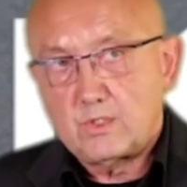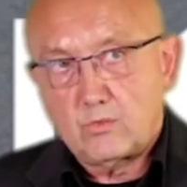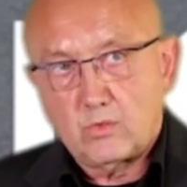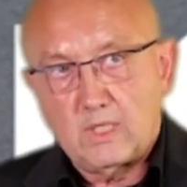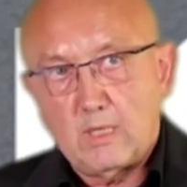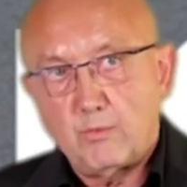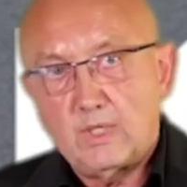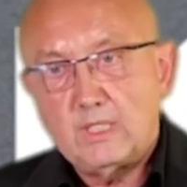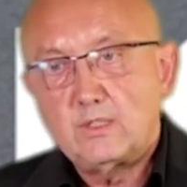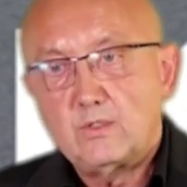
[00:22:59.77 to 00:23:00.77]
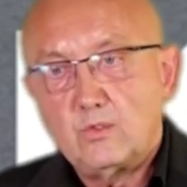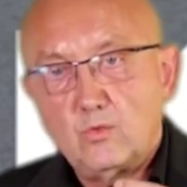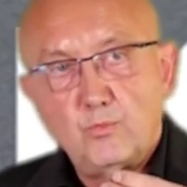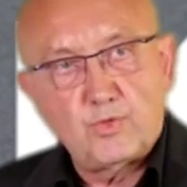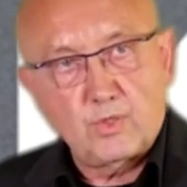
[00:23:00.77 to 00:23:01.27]
to collaborate, to
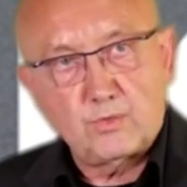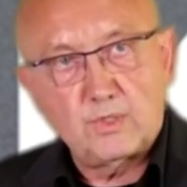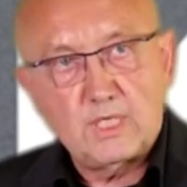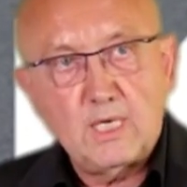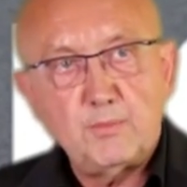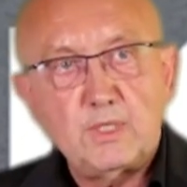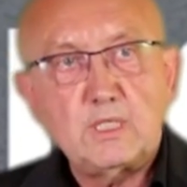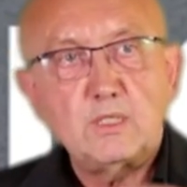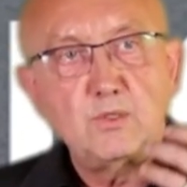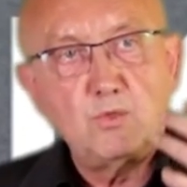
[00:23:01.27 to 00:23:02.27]
do prototyping,